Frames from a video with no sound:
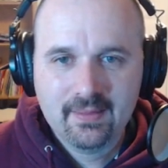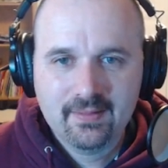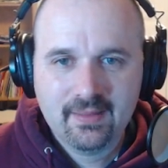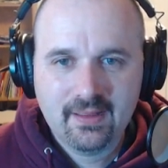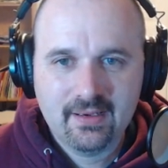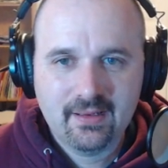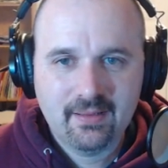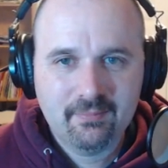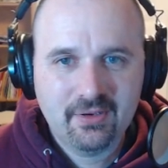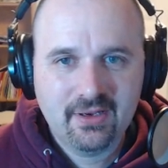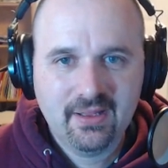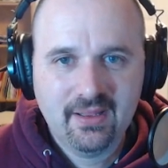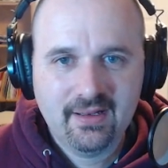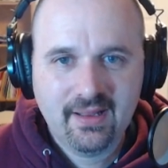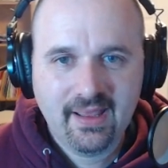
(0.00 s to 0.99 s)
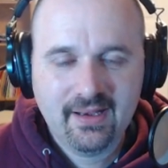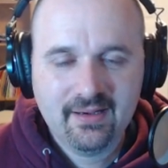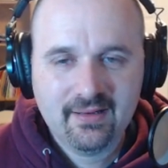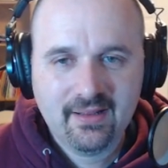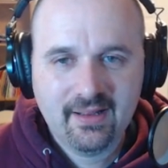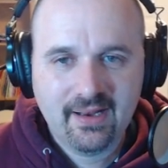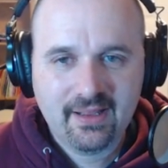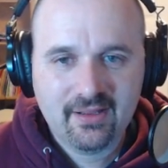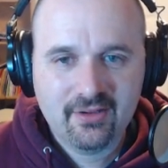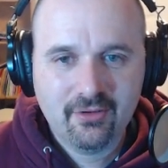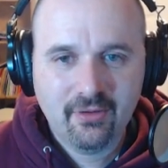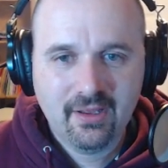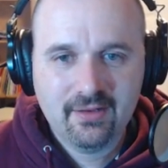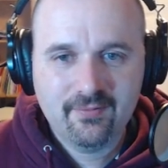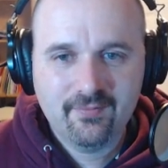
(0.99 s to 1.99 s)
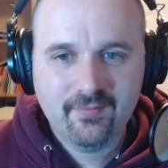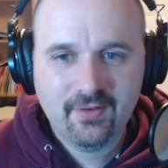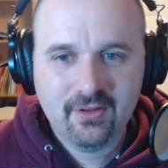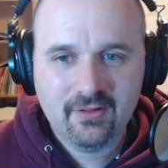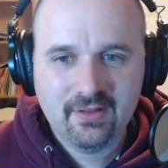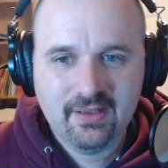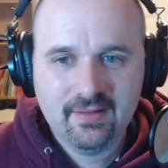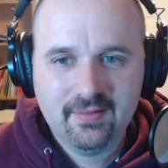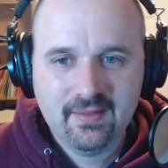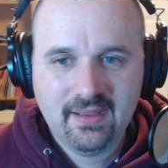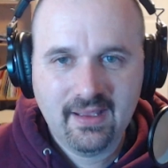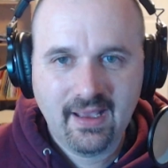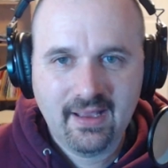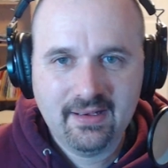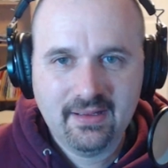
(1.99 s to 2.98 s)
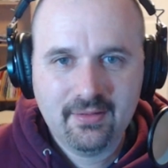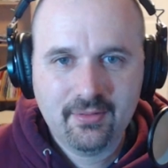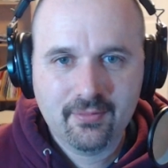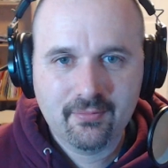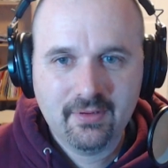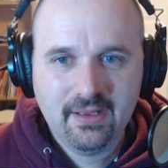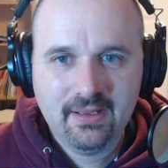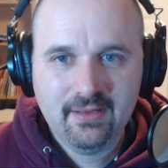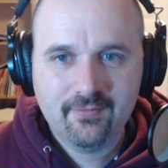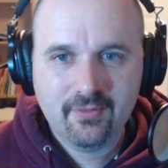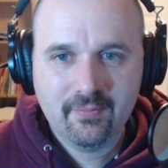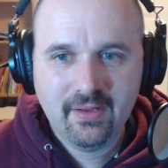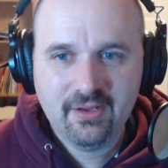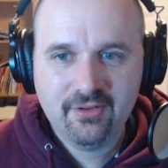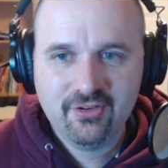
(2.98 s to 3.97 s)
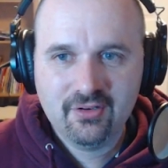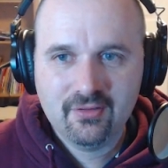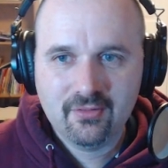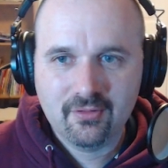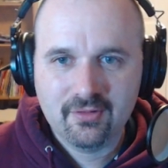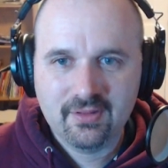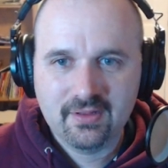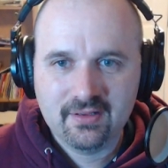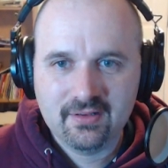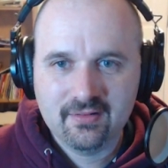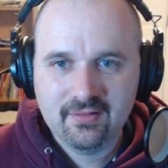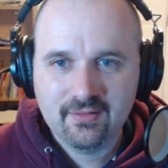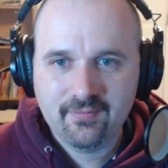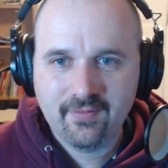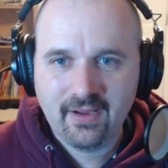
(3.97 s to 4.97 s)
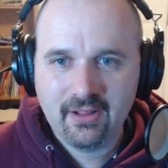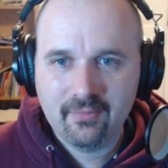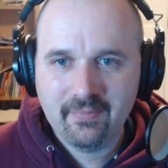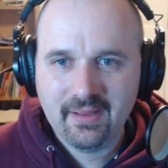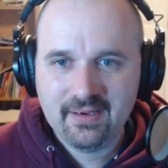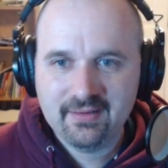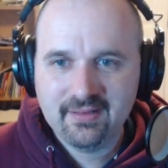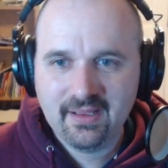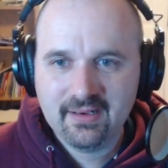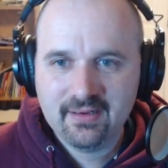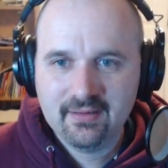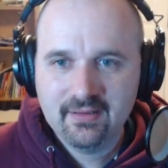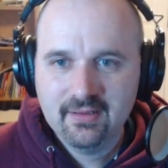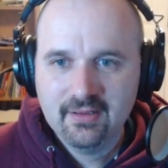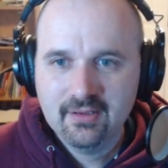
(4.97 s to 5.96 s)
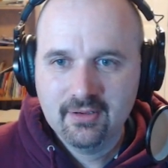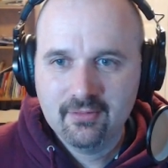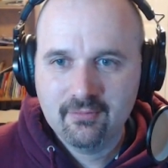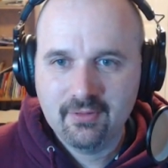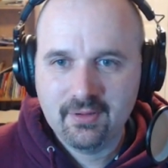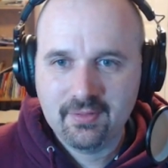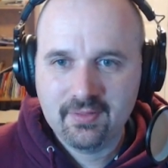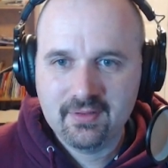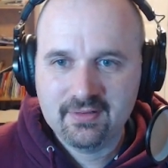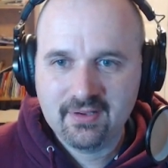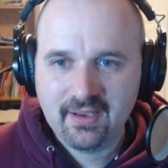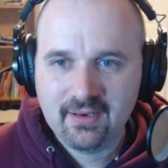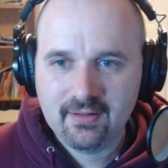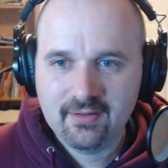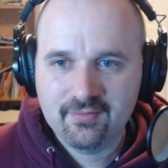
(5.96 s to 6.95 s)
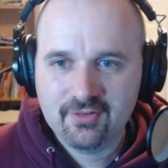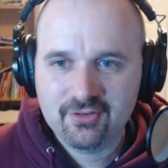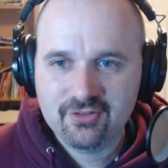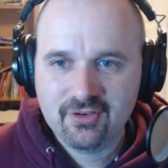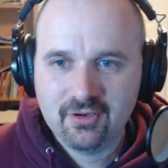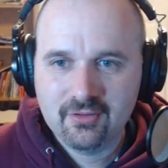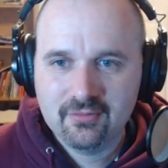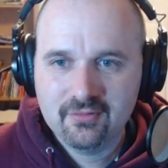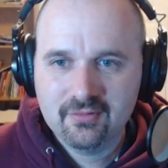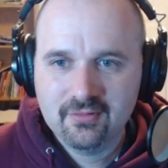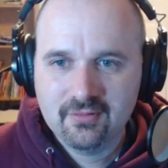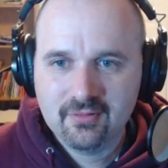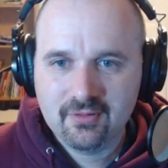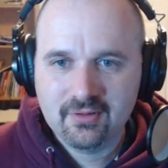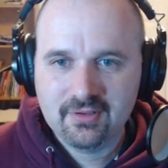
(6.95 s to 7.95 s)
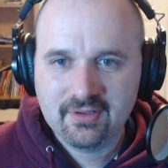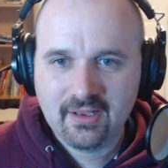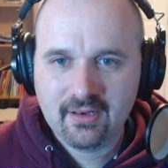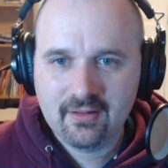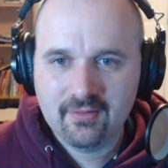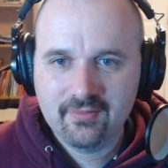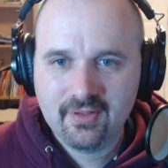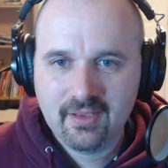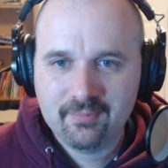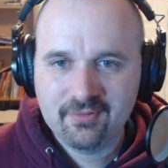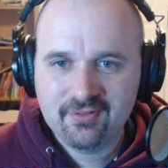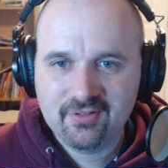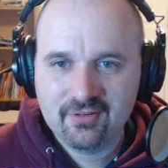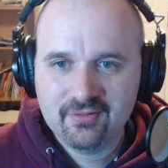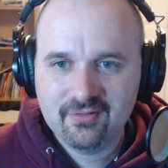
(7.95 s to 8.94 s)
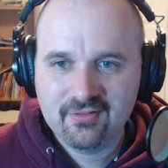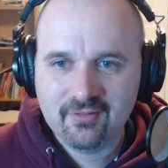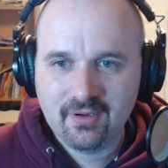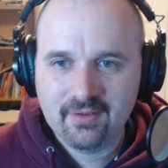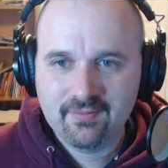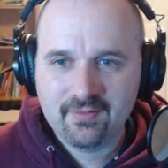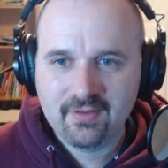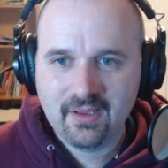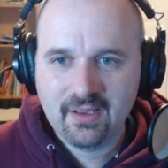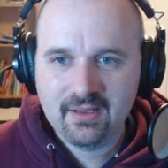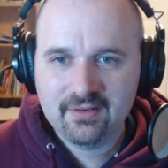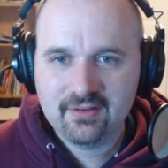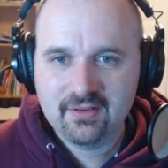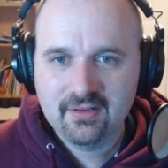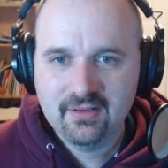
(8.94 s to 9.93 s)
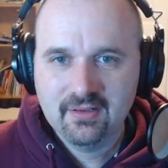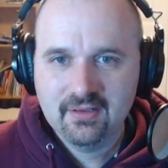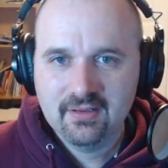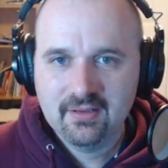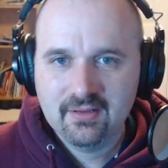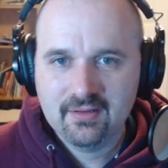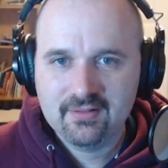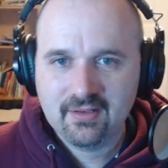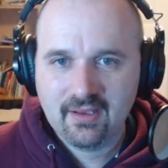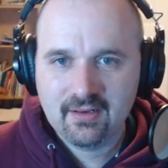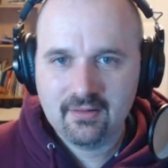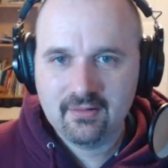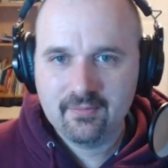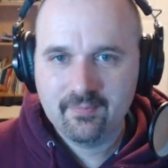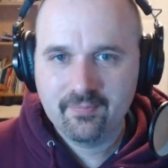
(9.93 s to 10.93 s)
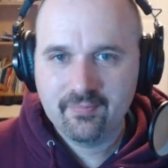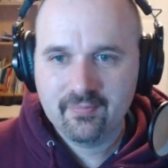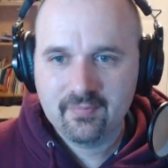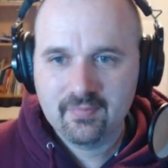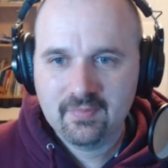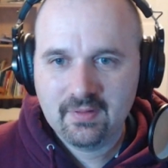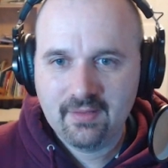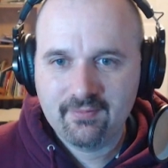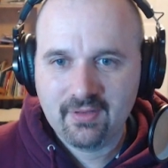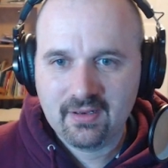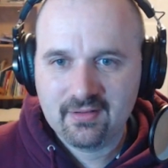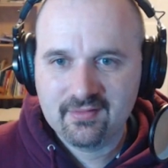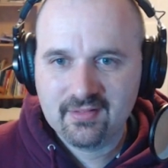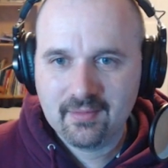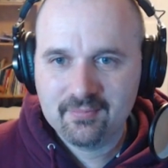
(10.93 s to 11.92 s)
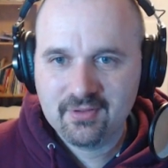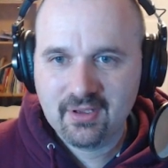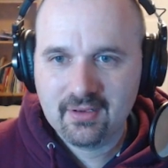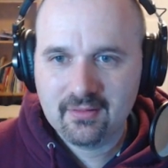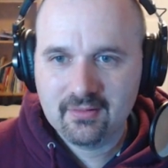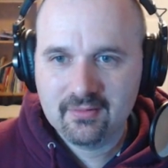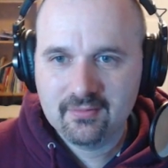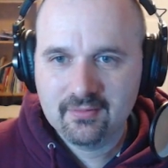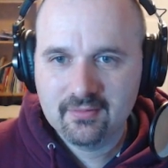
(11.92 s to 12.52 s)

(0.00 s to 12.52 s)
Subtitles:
Then I'm going to hit Edit, and I can go ahead and fill in the ID3 information or the file metadata with the title of the show or the title of the episode. So I've got a title, I've got a subtitle.